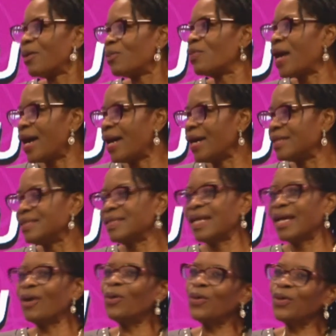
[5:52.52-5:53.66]
Right. And
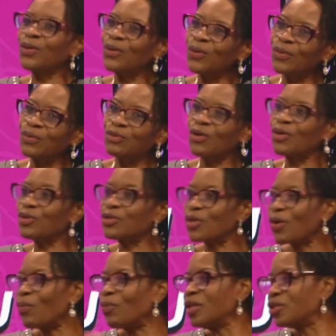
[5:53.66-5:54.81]
like,
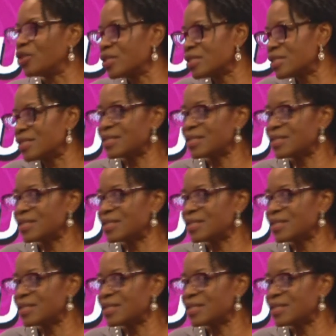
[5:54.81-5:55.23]
doctor, with this